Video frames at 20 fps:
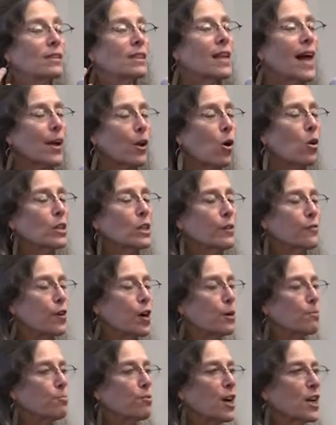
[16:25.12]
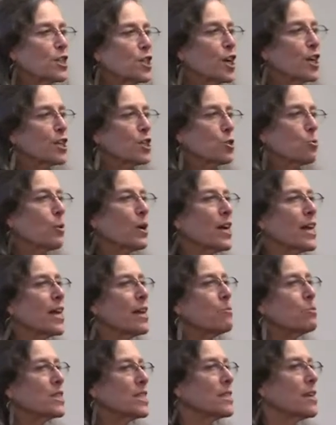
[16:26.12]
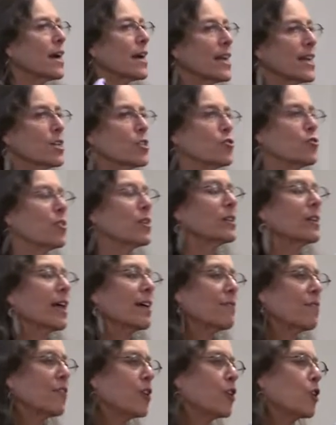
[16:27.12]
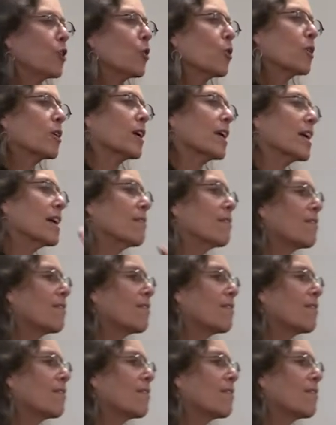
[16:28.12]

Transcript: like all of our projects, when he was studying street life in New York, he